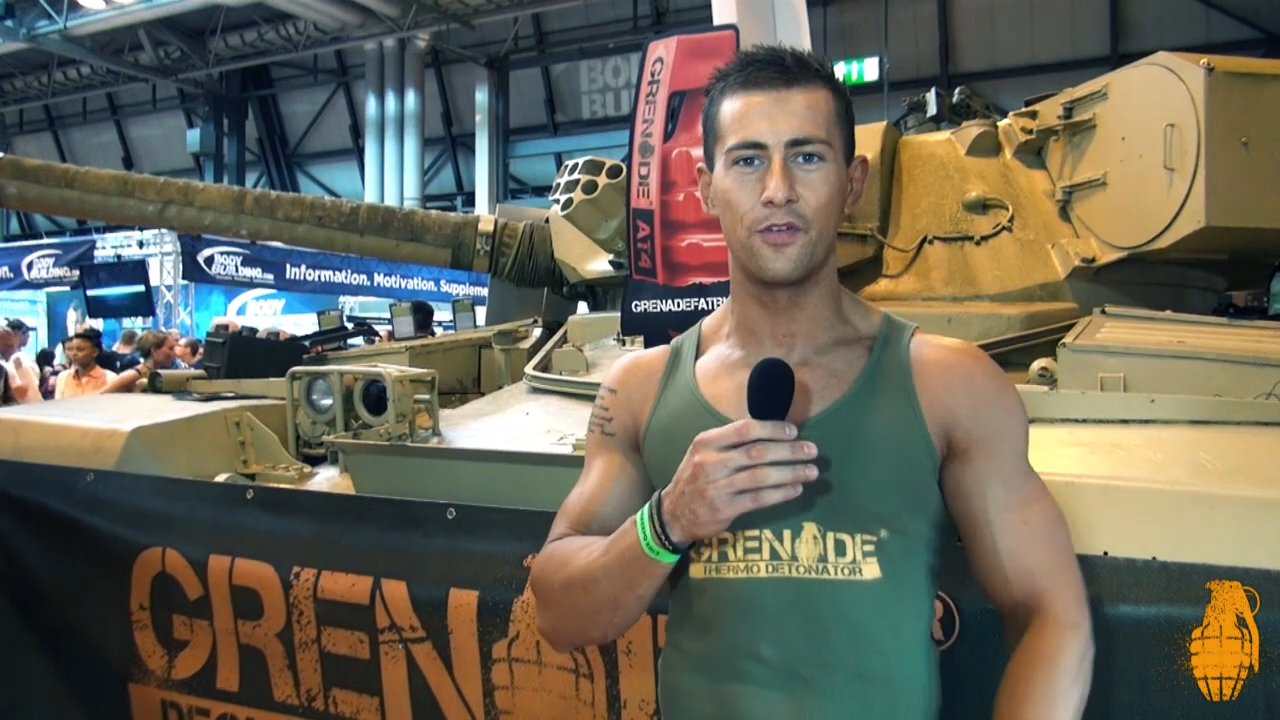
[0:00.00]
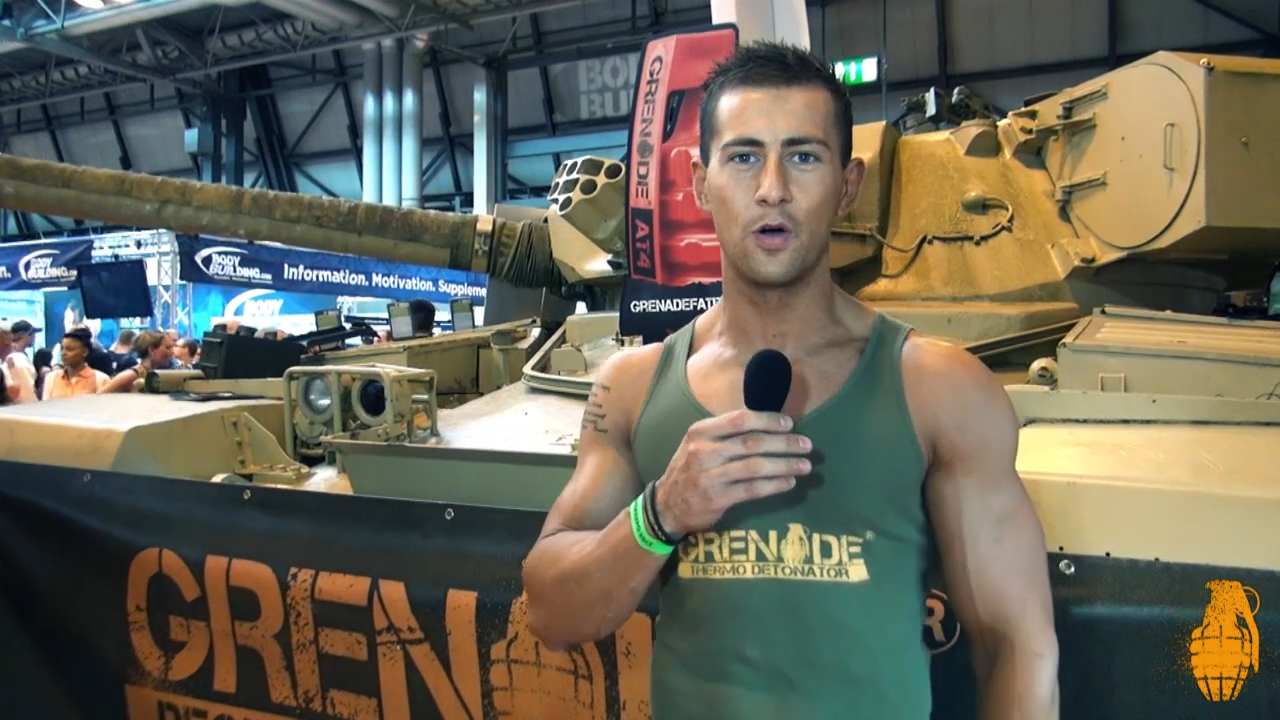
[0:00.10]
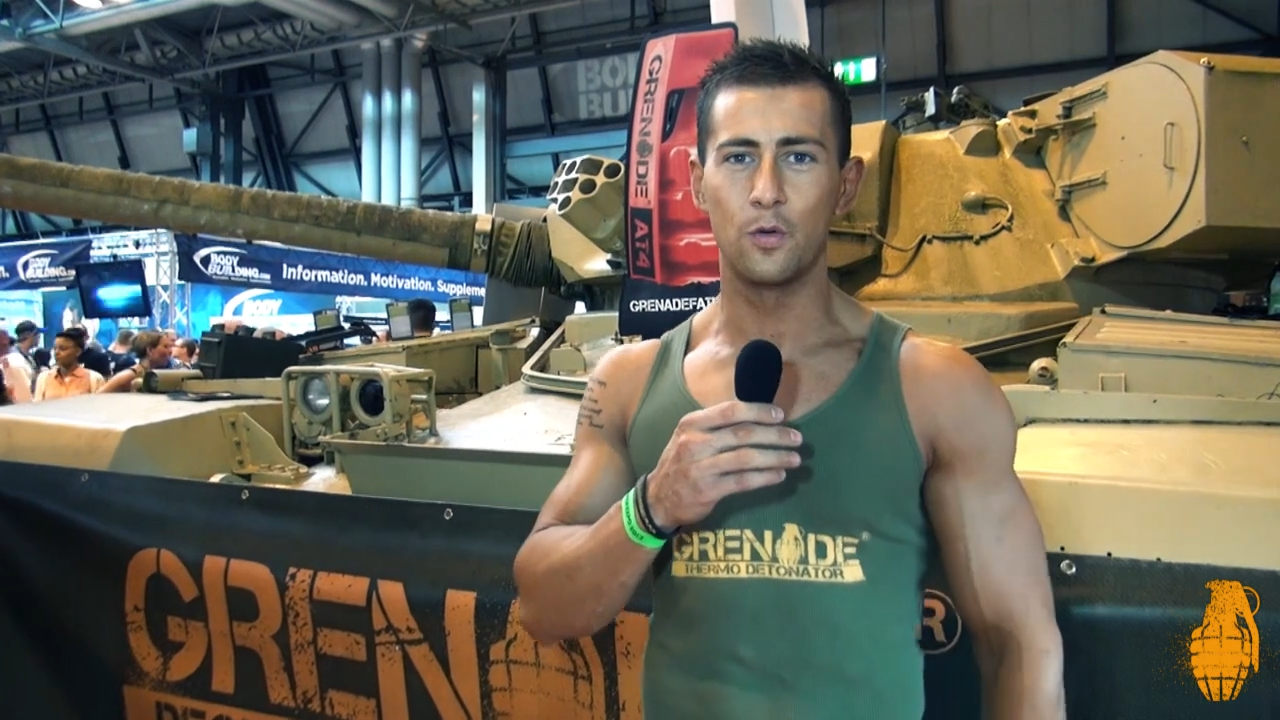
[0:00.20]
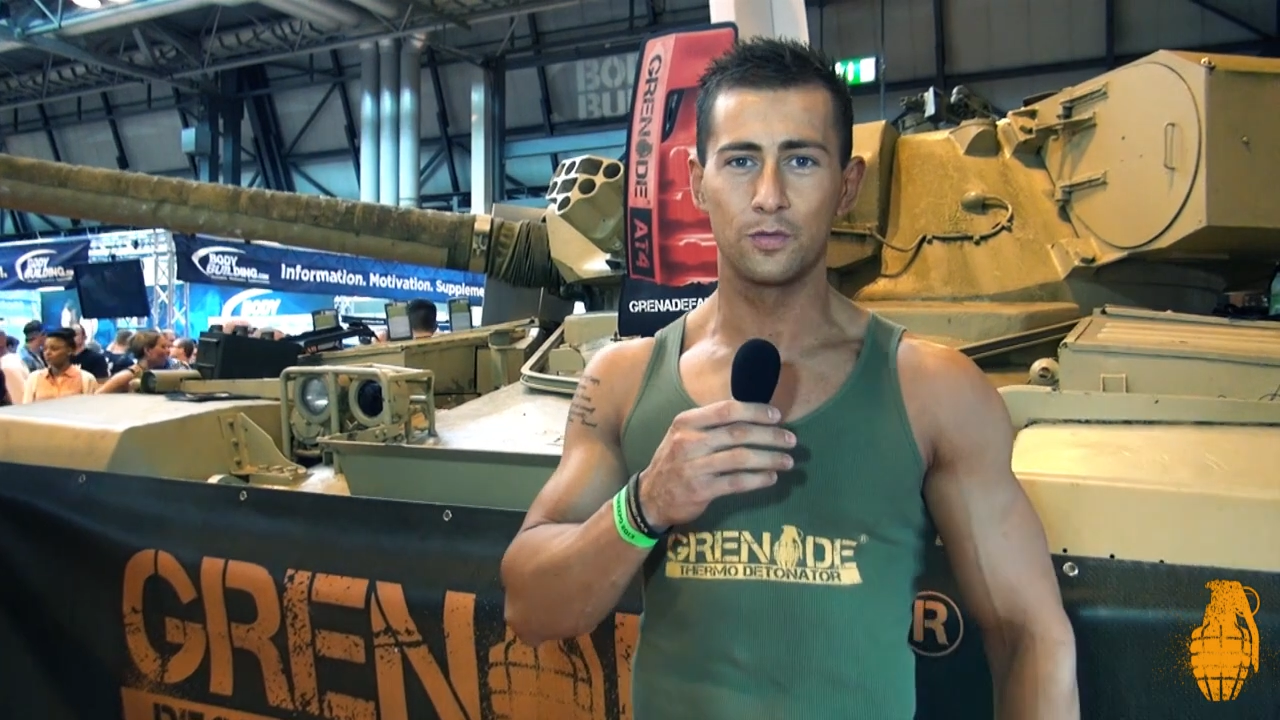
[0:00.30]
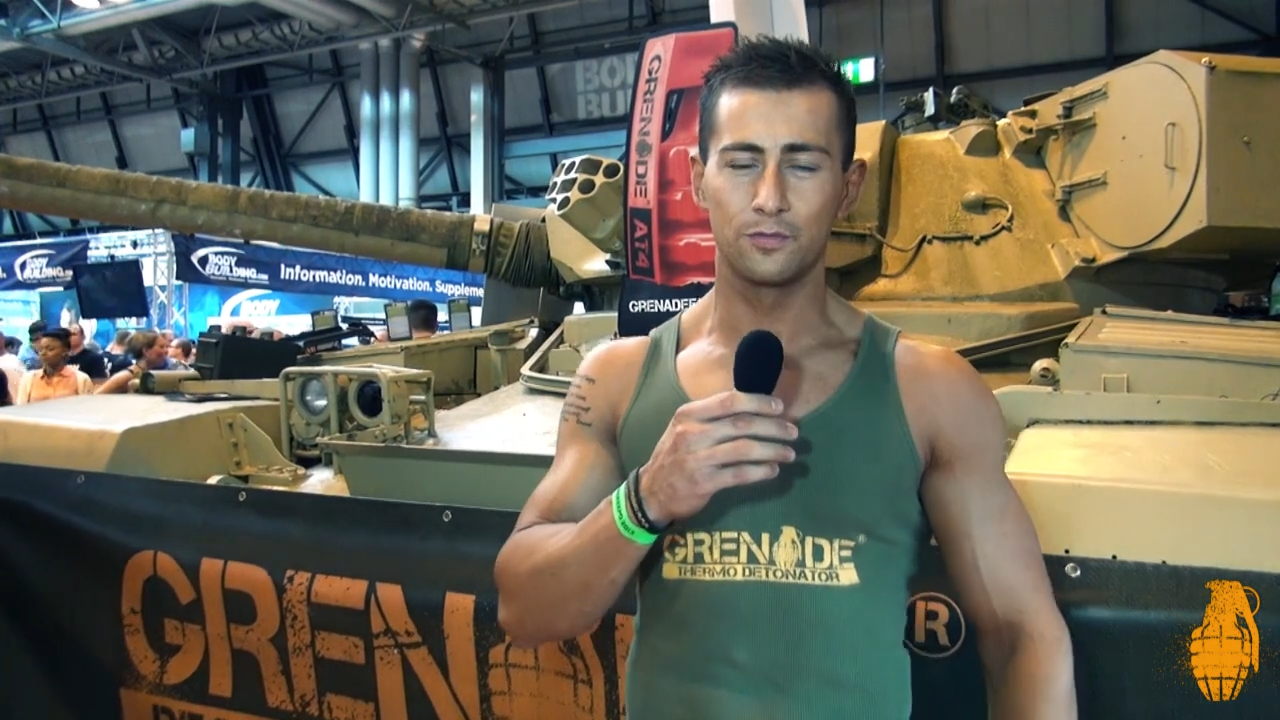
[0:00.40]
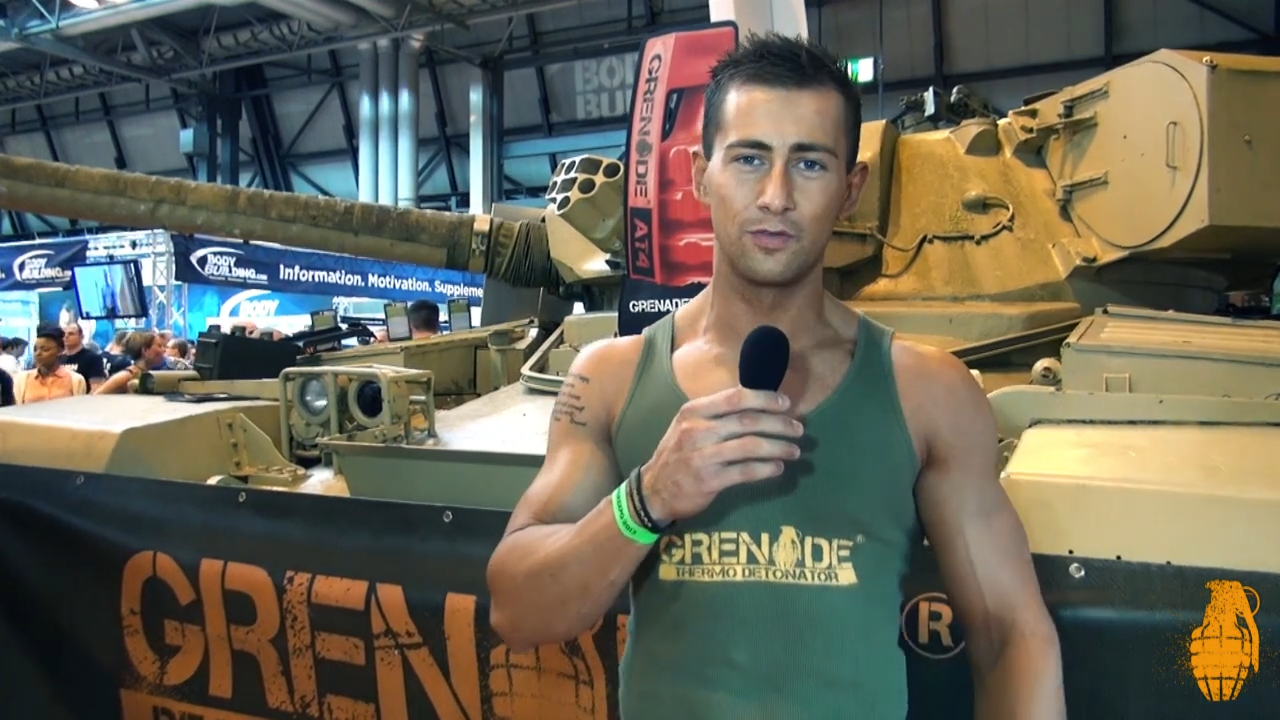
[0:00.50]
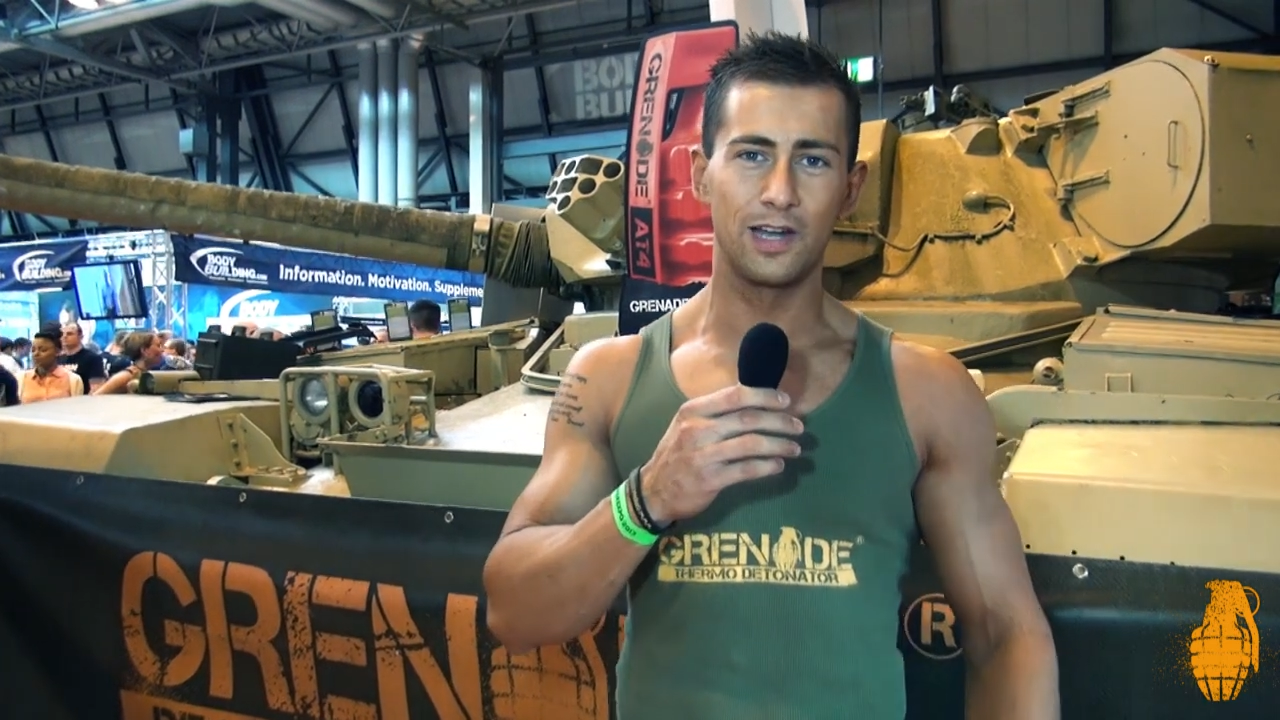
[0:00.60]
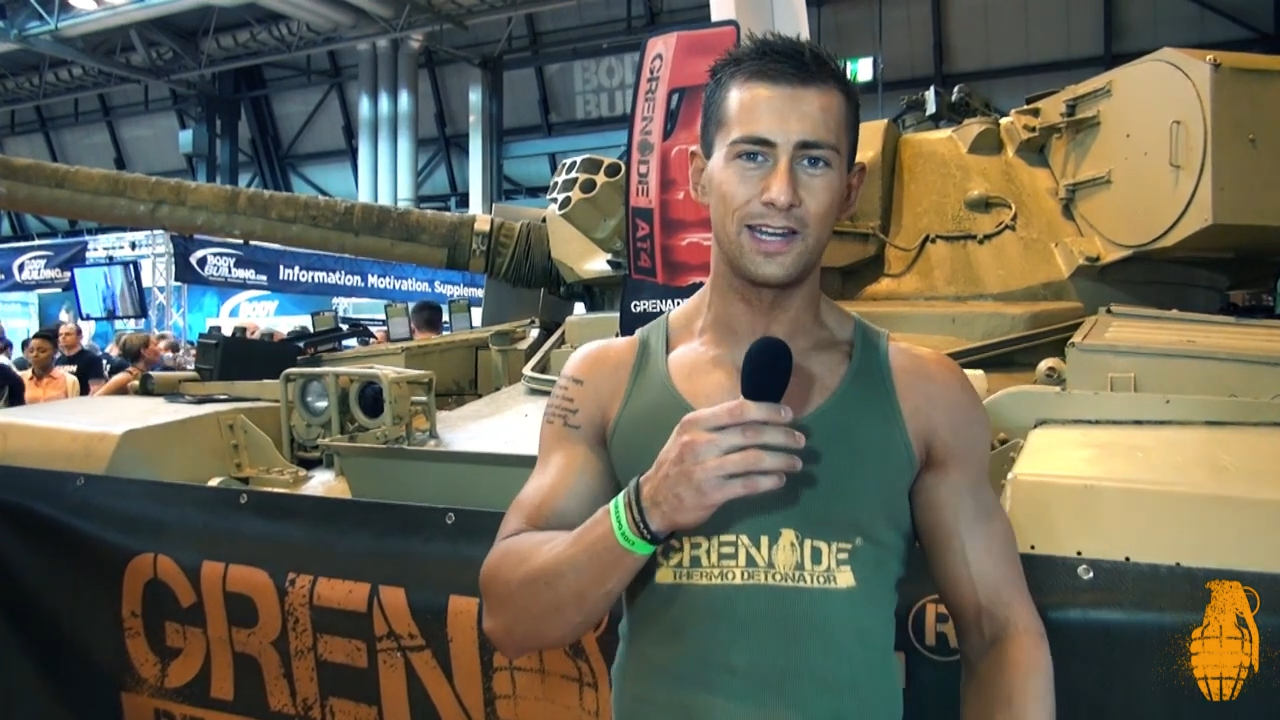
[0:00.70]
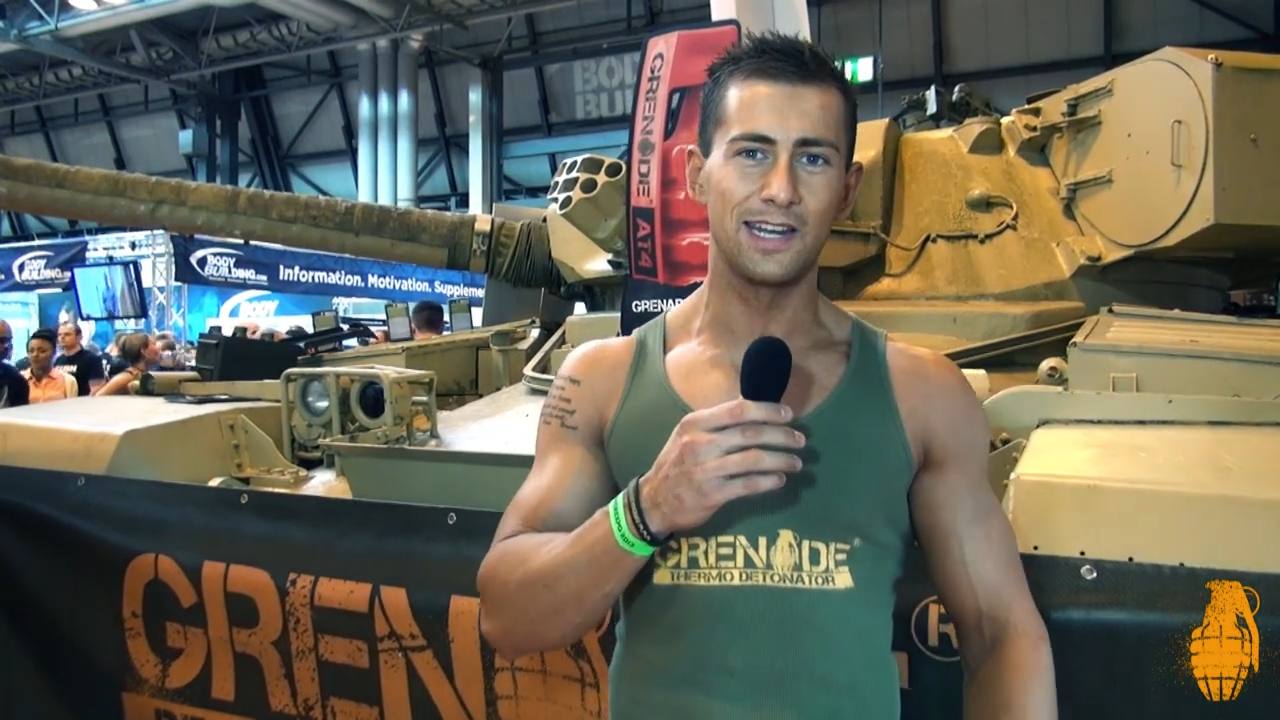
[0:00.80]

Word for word: full, really